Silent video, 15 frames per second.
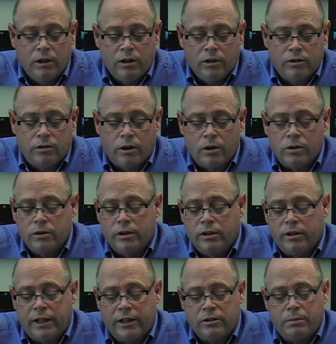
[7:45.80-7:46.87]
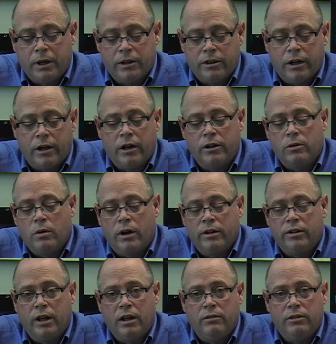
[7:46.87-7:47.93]
So that's my thought on
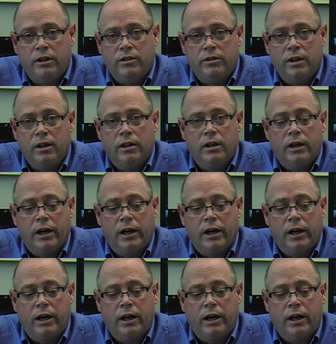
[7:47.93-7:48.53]
quantitative easing.